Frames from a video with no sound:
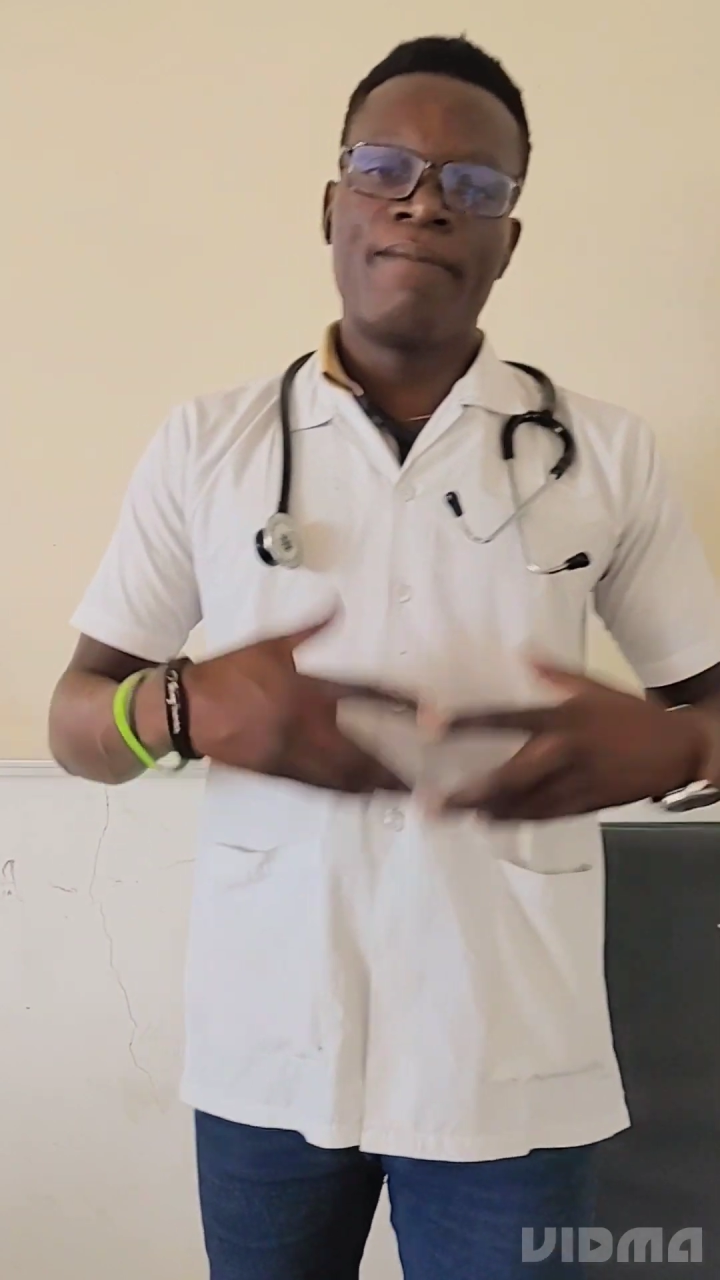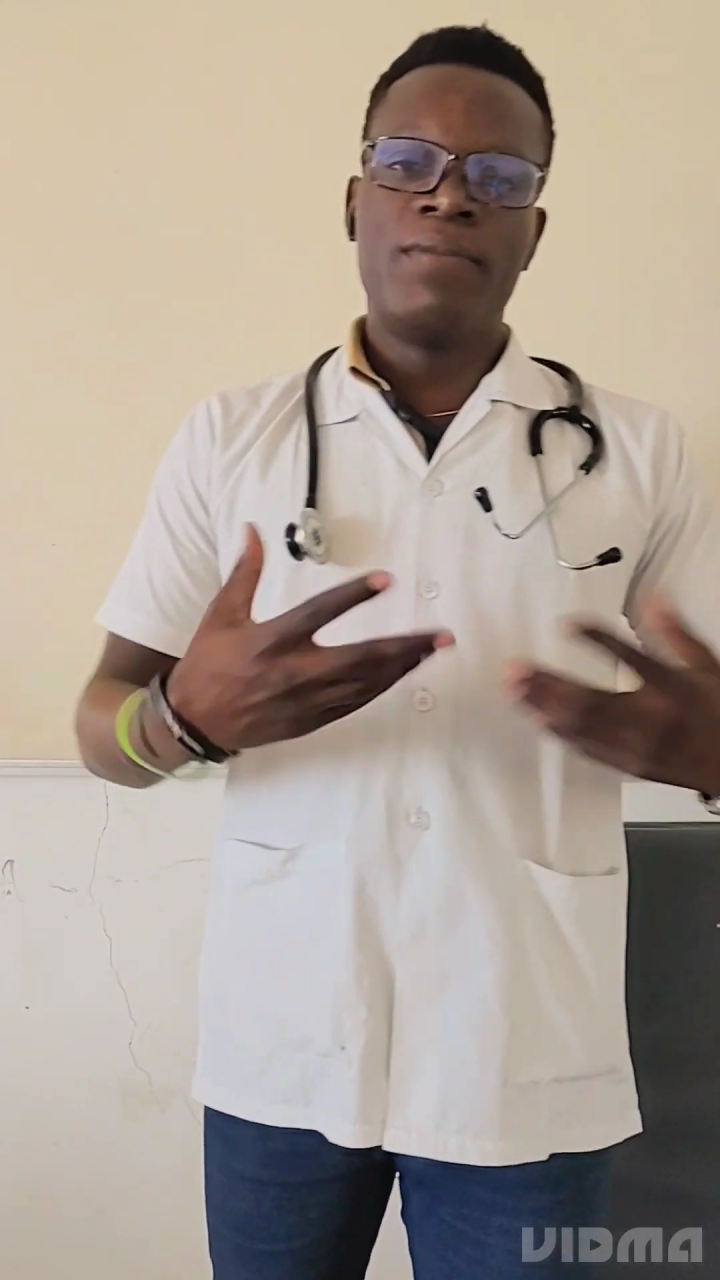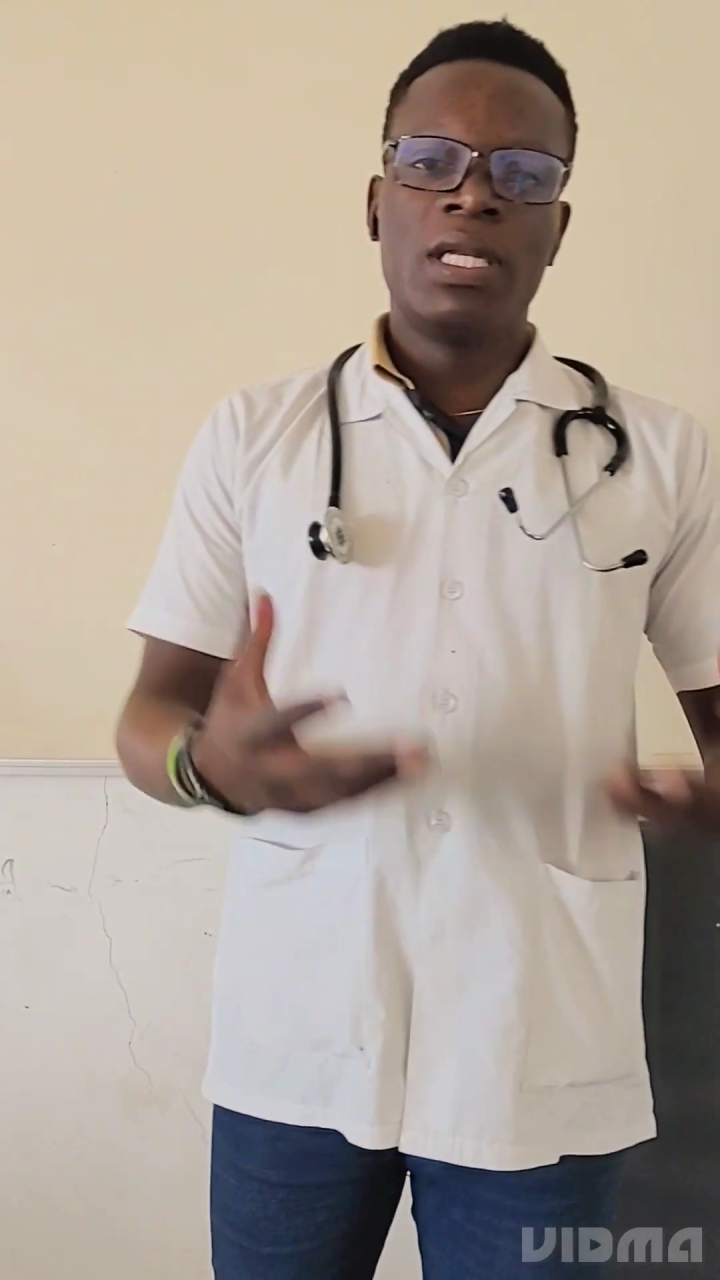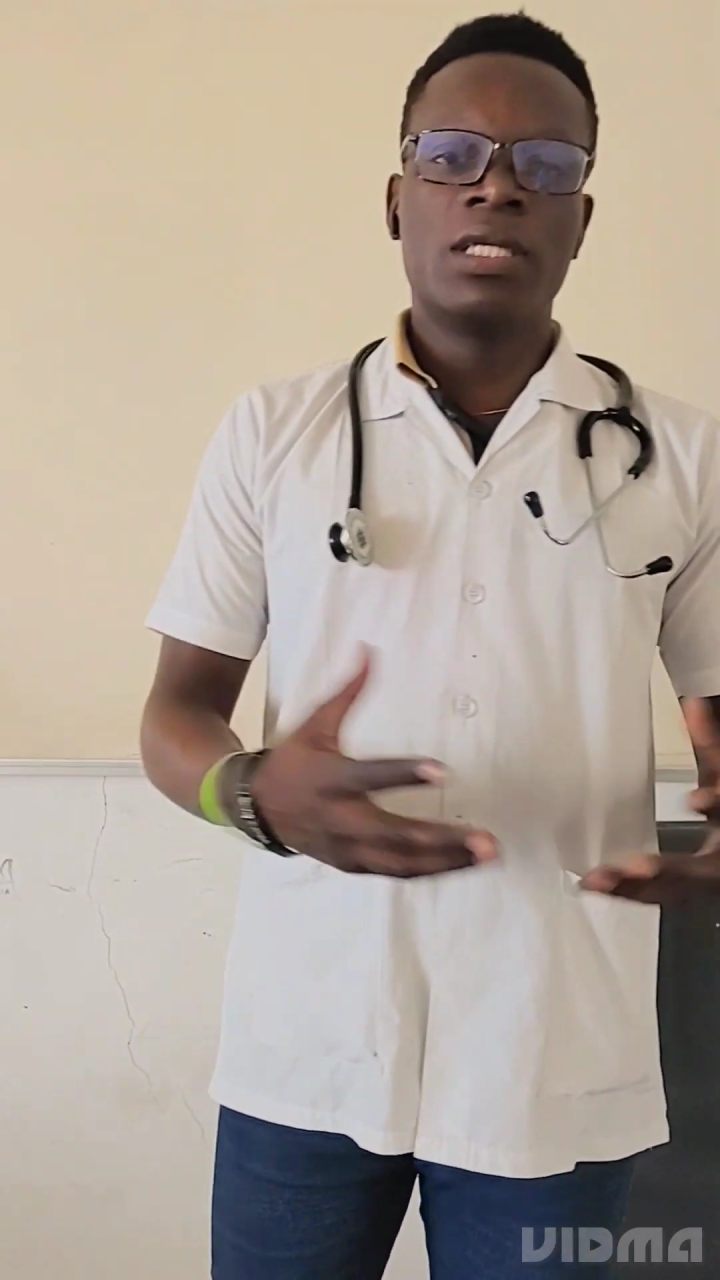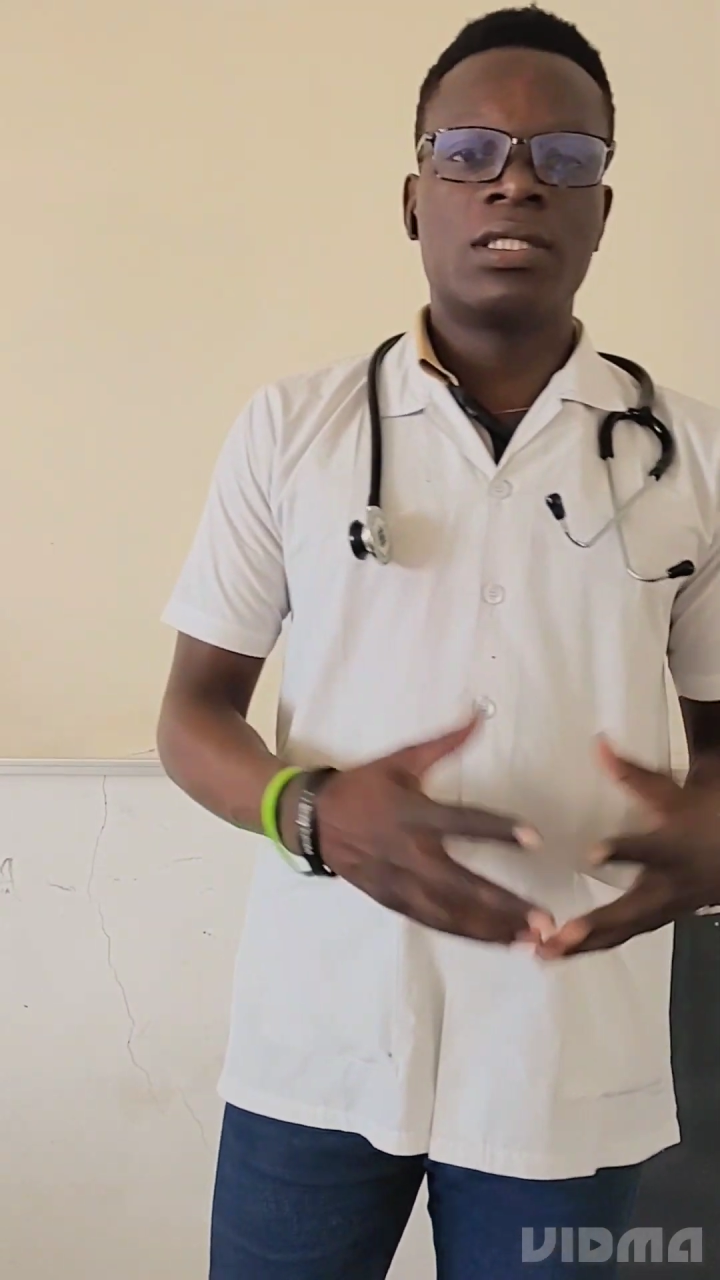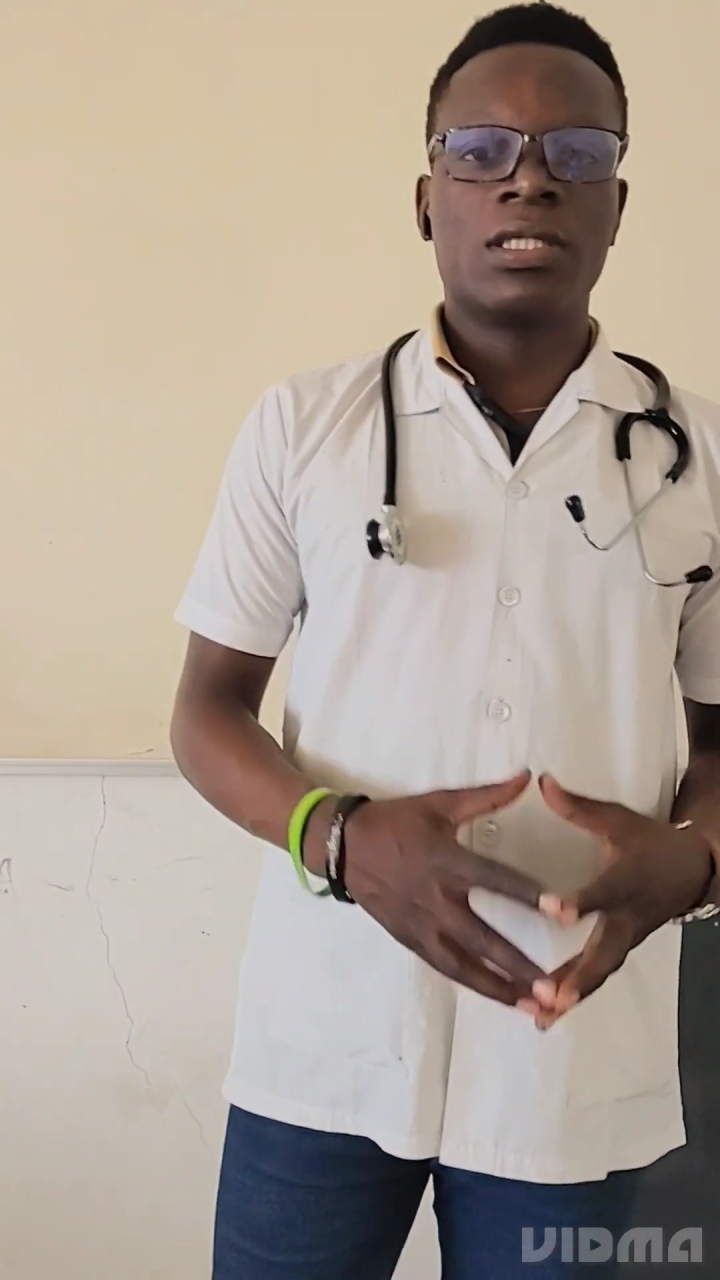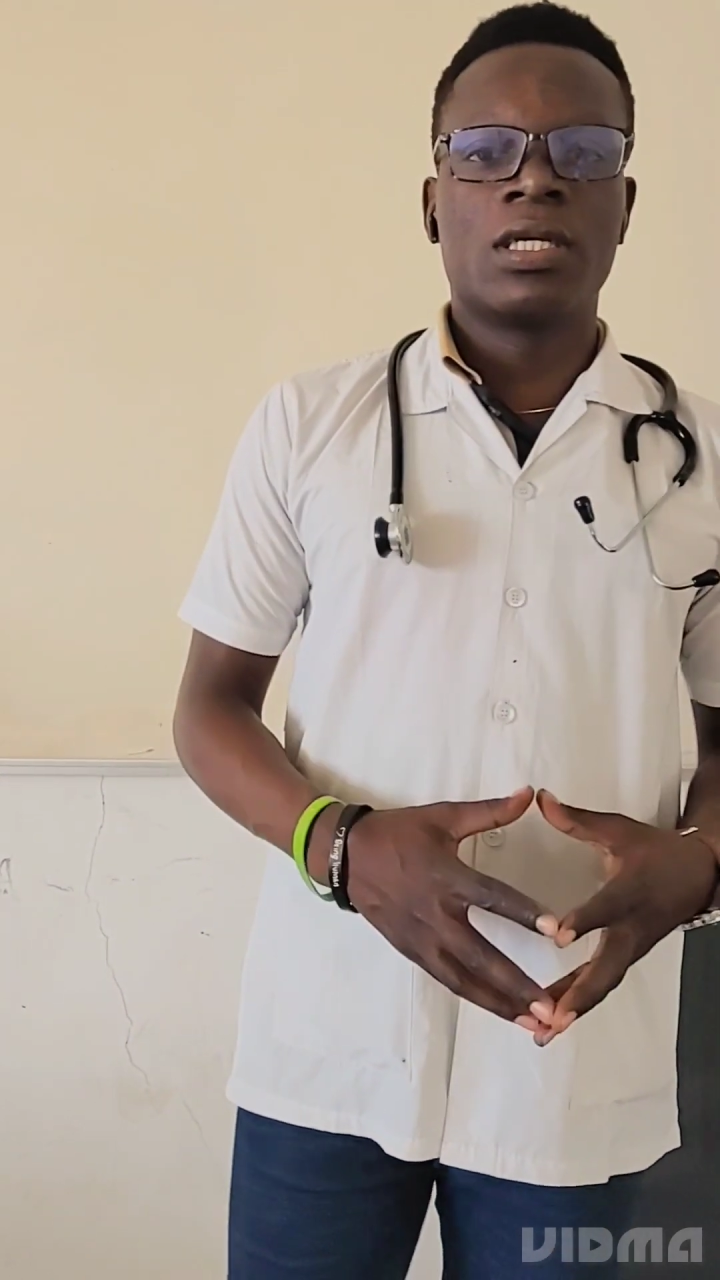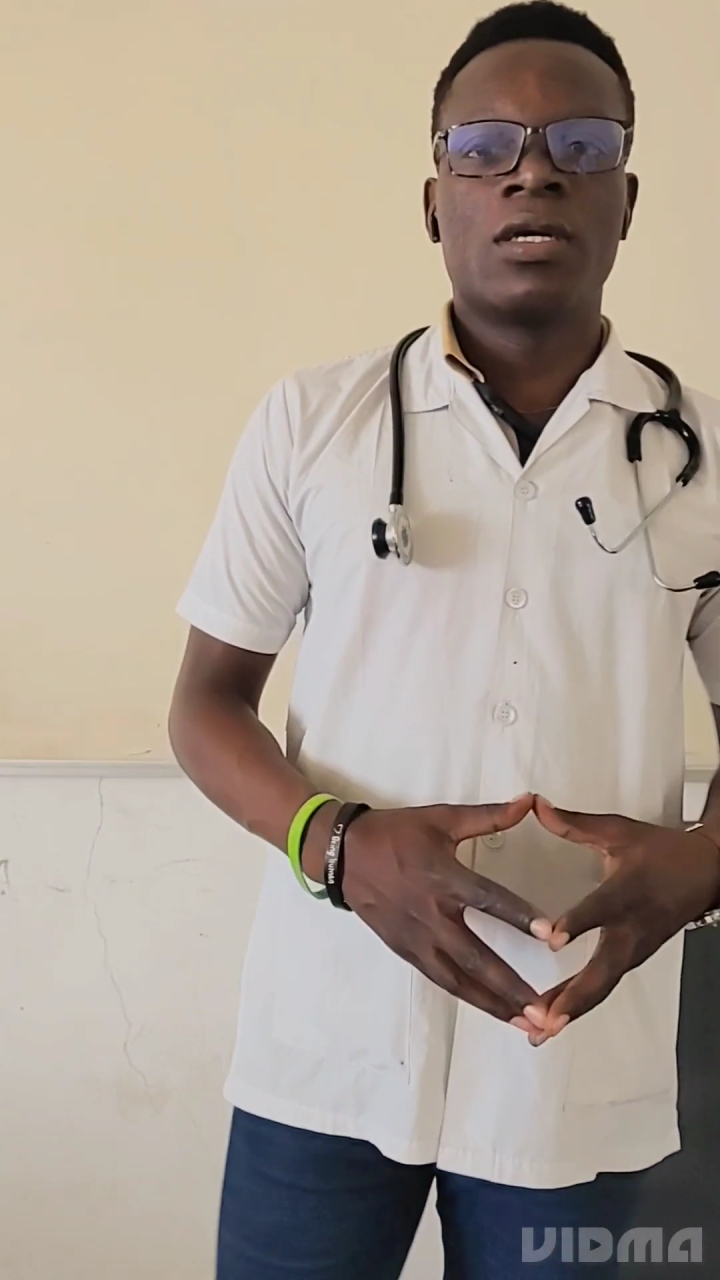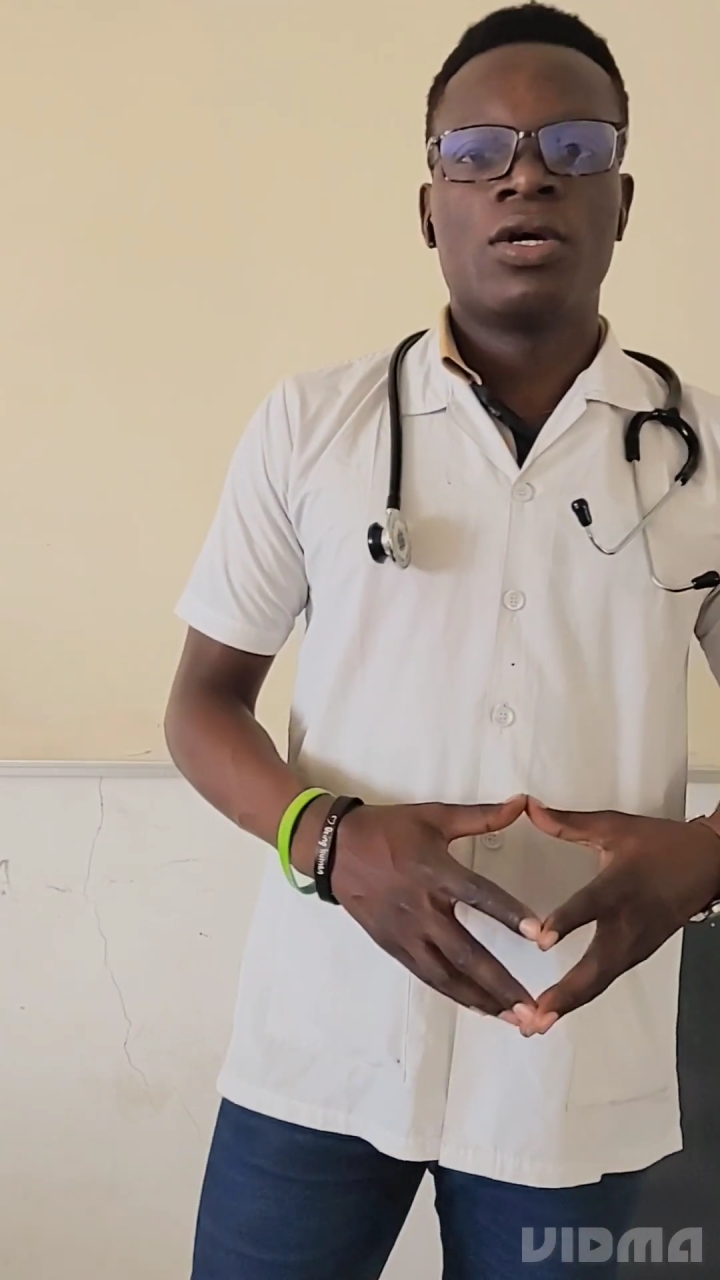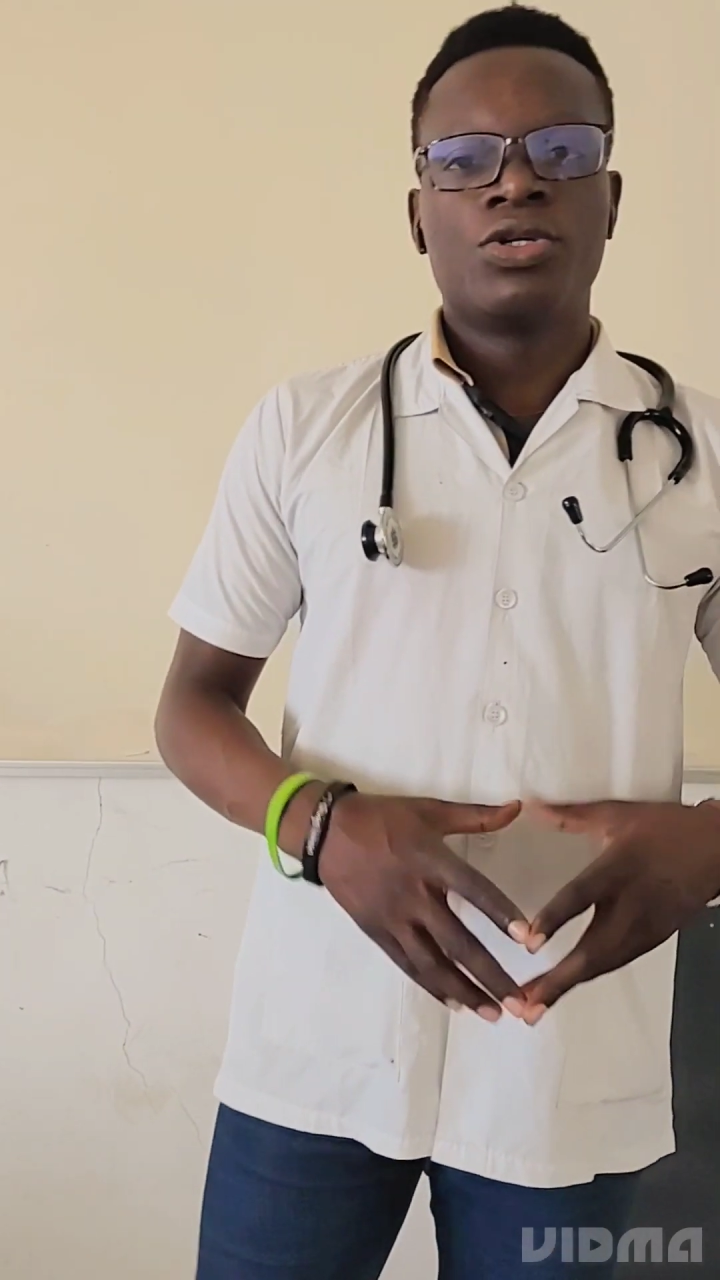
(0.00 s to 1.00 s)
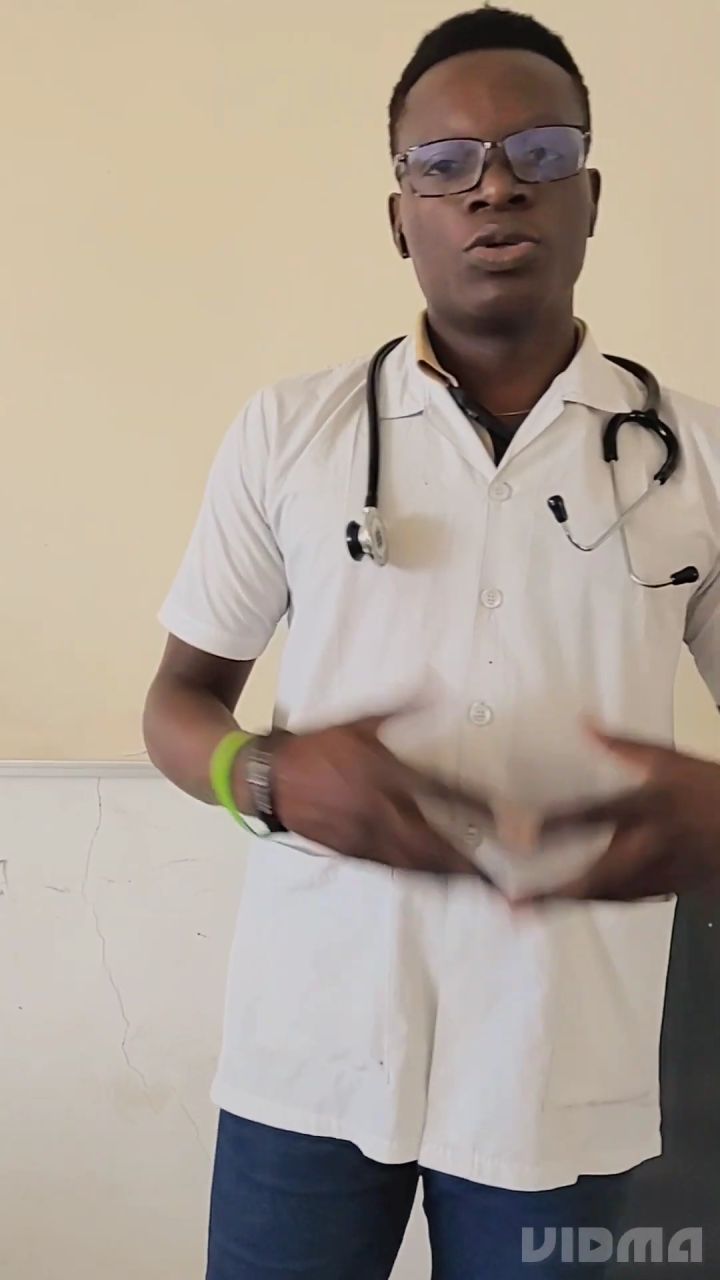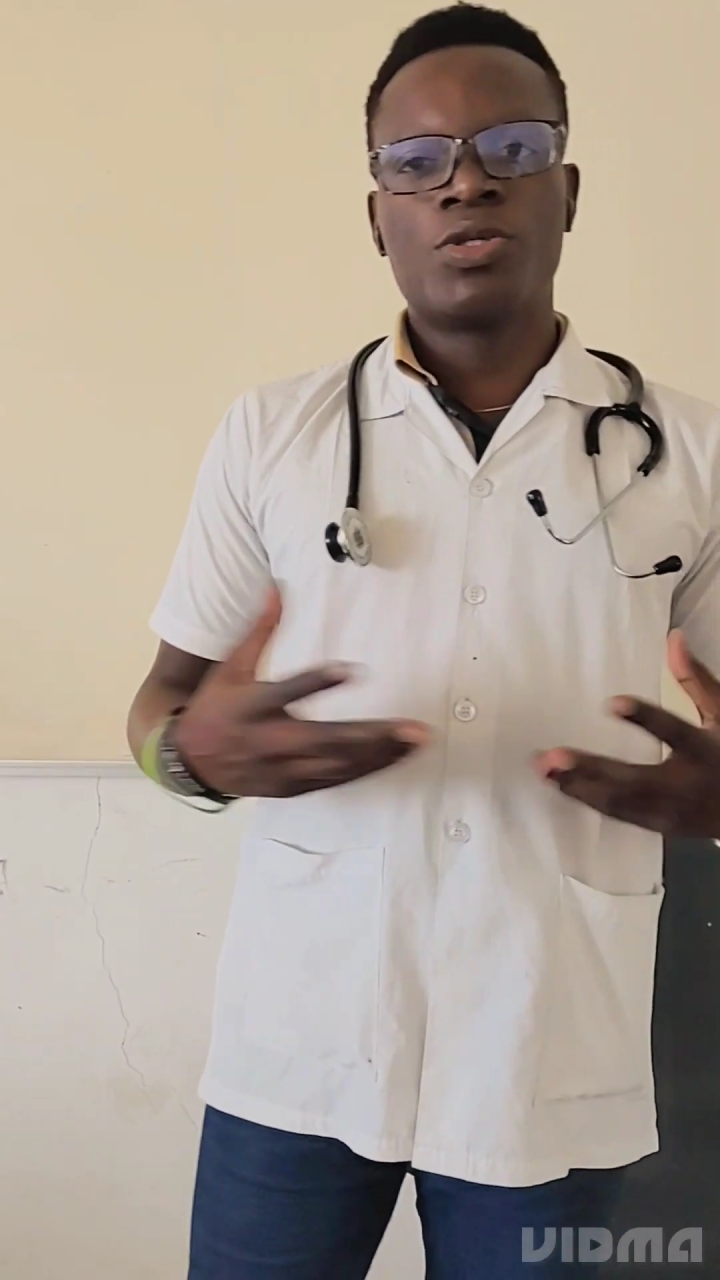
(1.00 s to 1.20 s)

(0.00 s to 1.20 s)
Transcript: ability